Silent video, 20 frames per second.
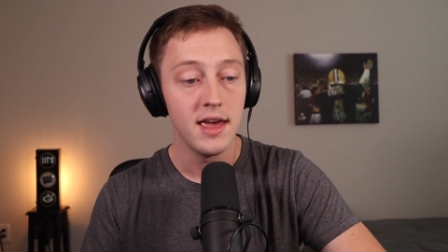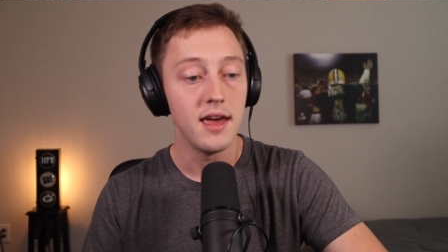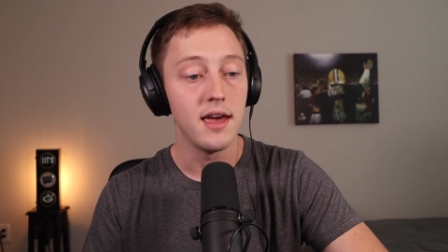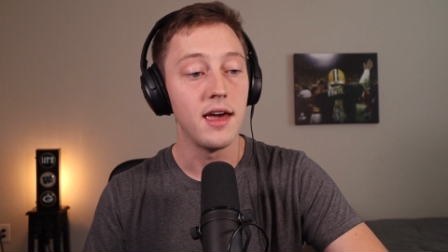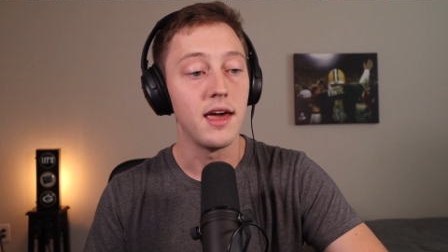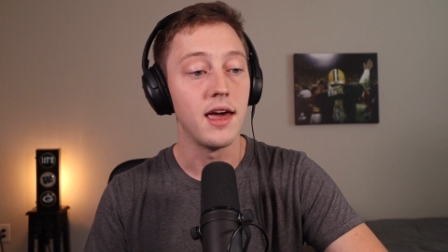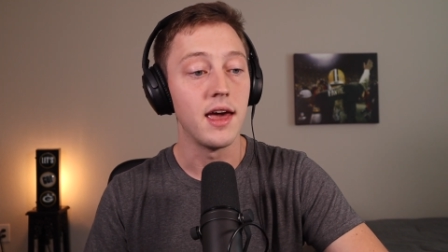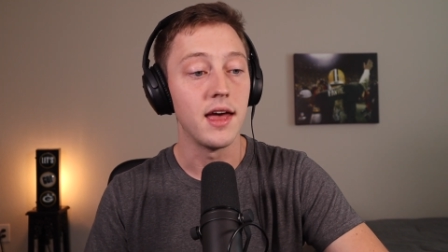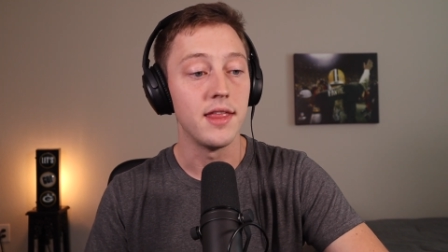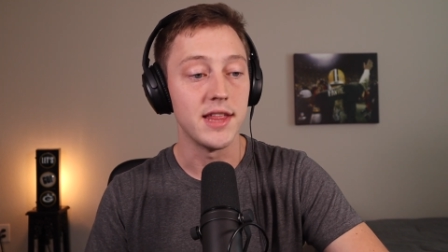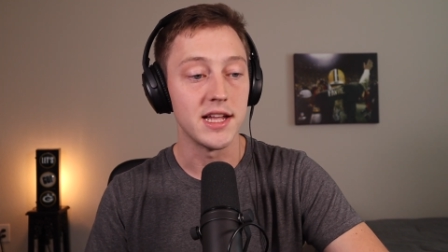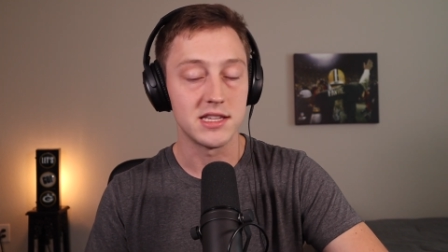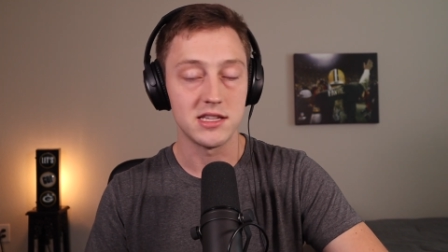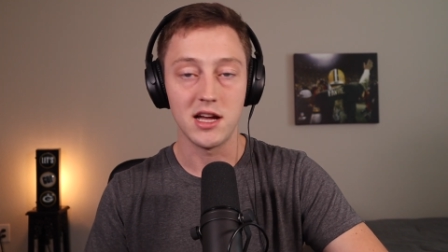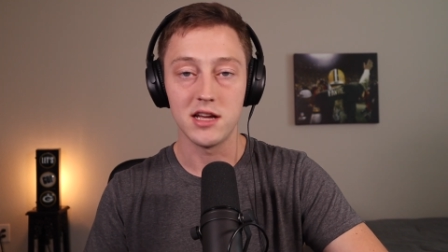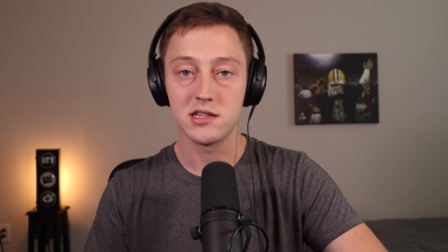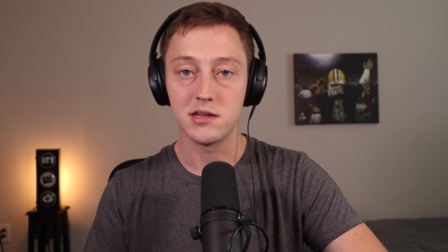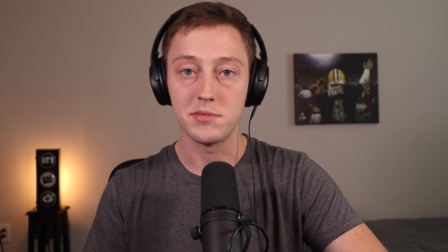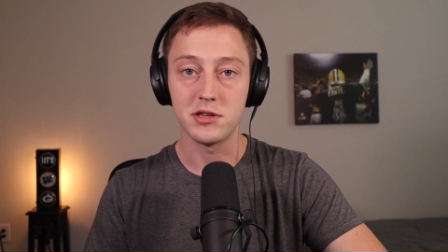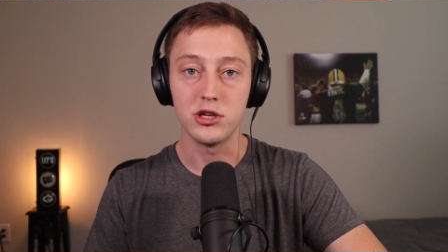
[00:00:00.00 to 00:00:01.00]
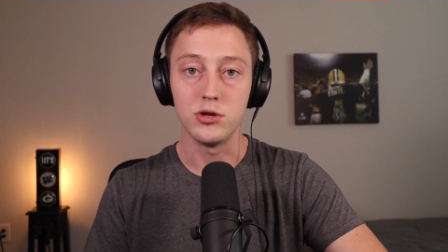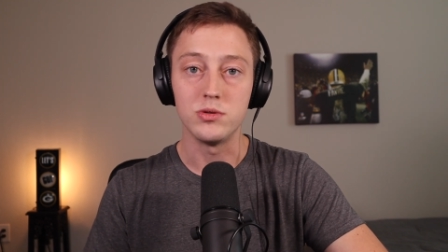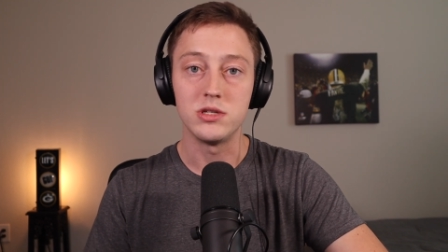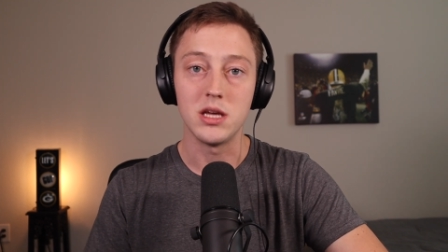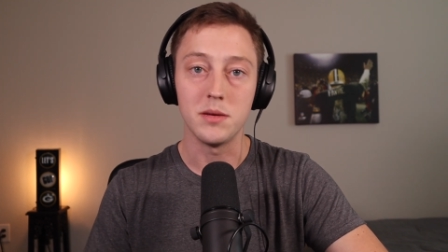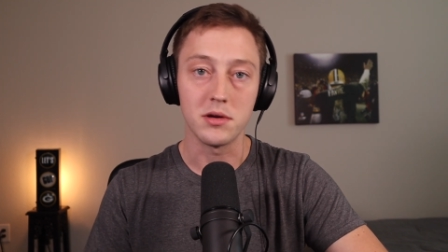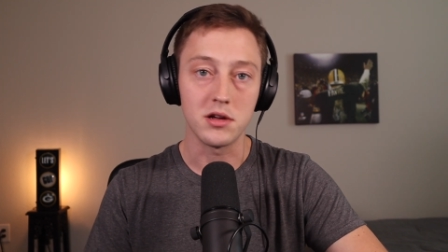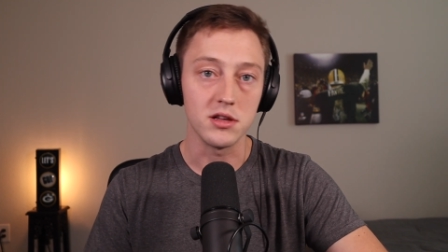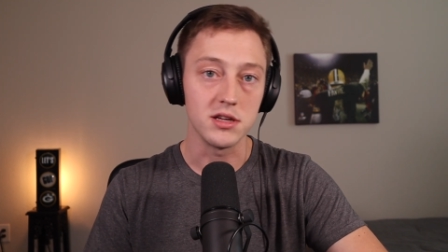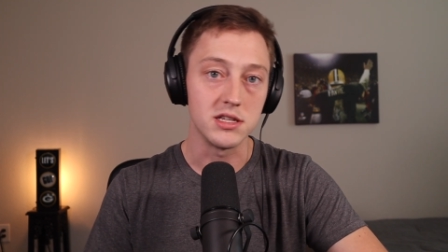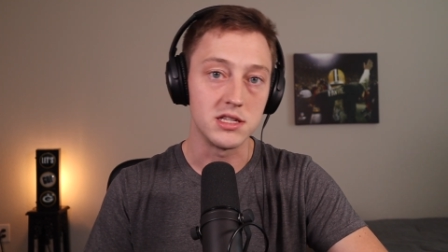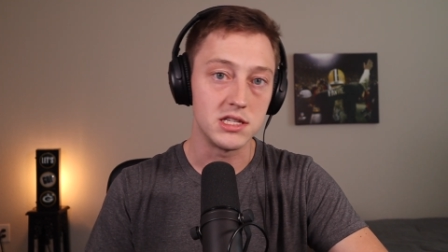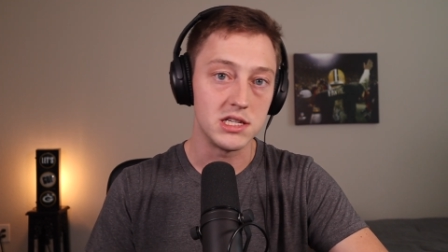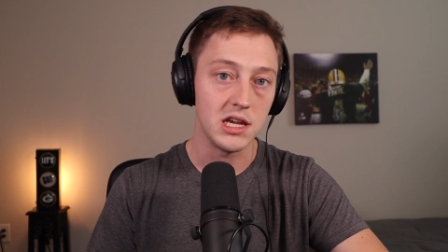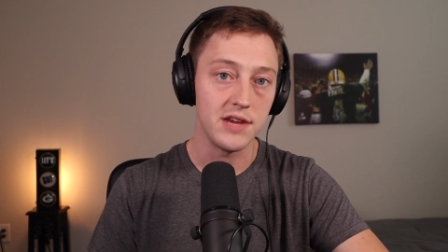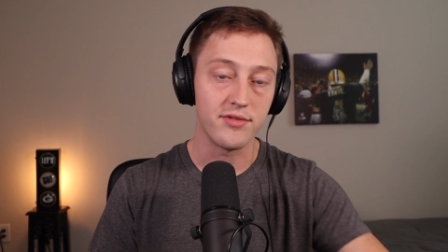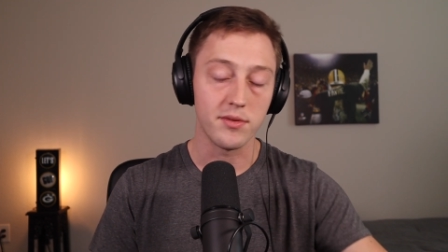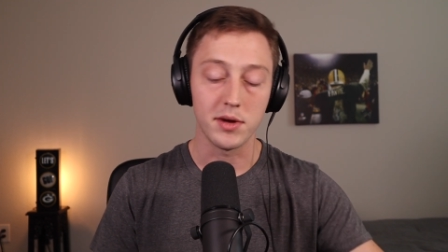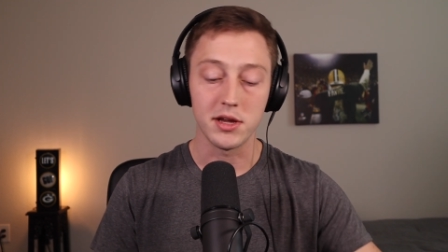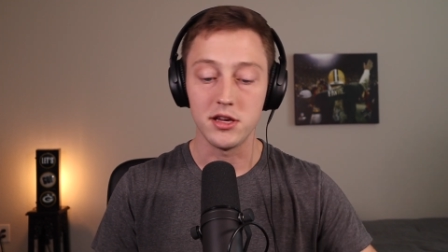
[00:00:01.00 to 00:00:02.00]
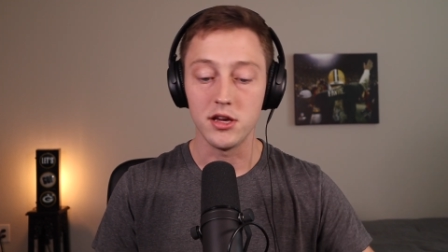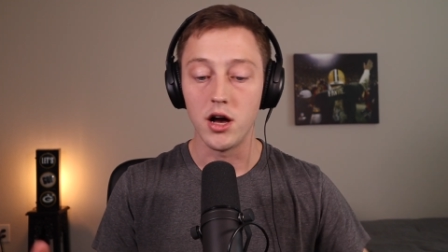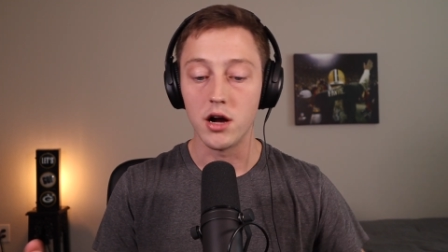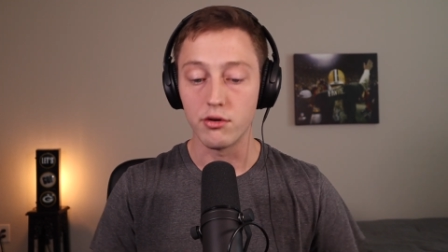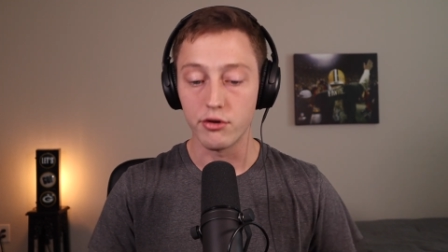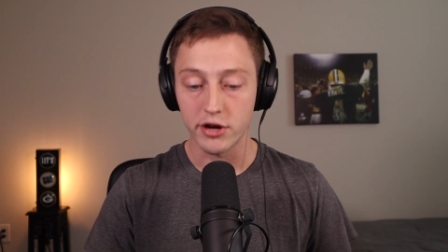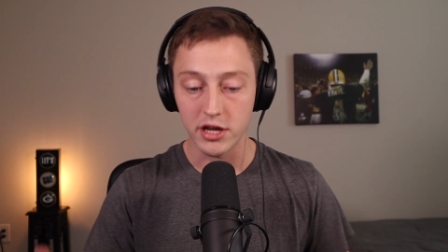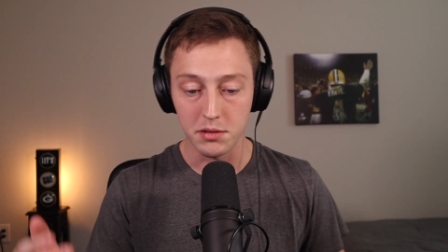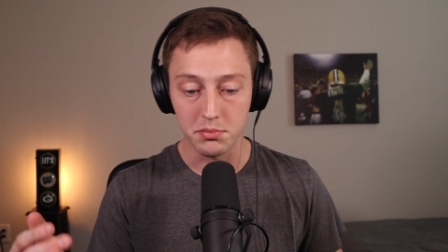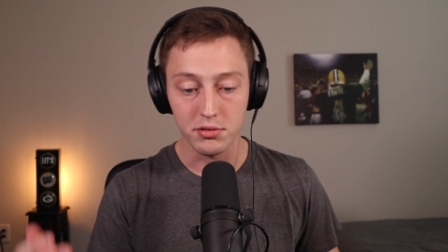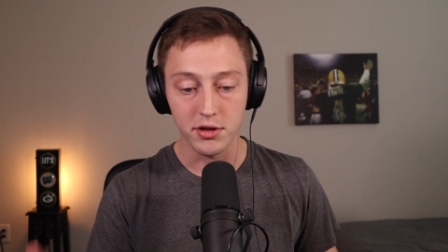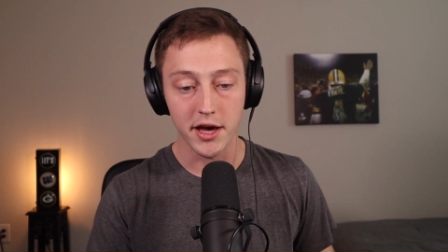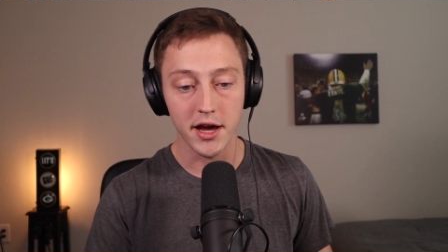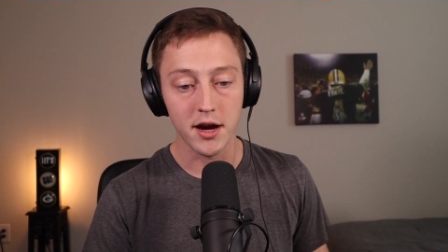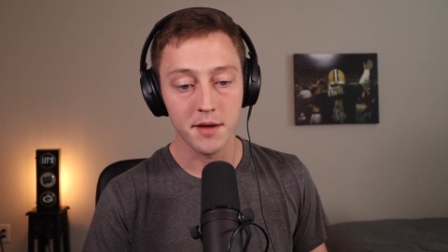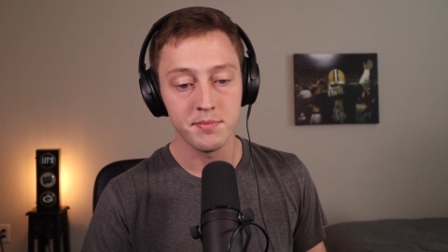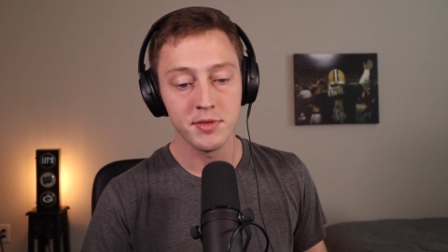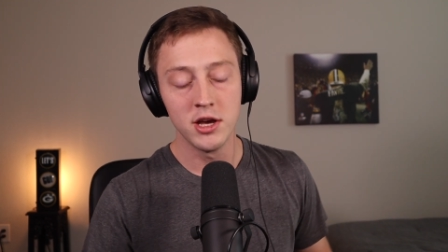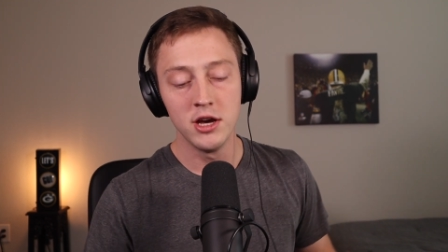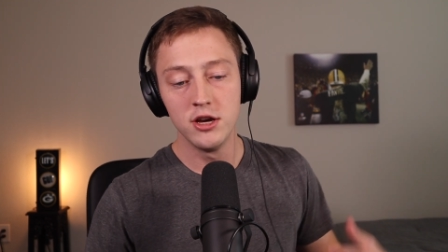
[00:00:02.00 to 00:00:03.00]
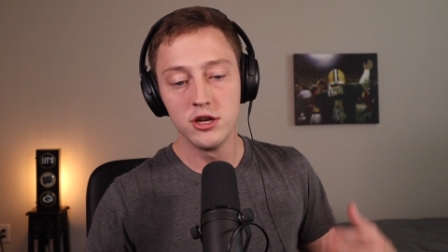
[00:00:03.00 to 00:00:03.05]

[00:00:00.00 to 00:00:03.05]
and that's not something you typically see from a young rookie player.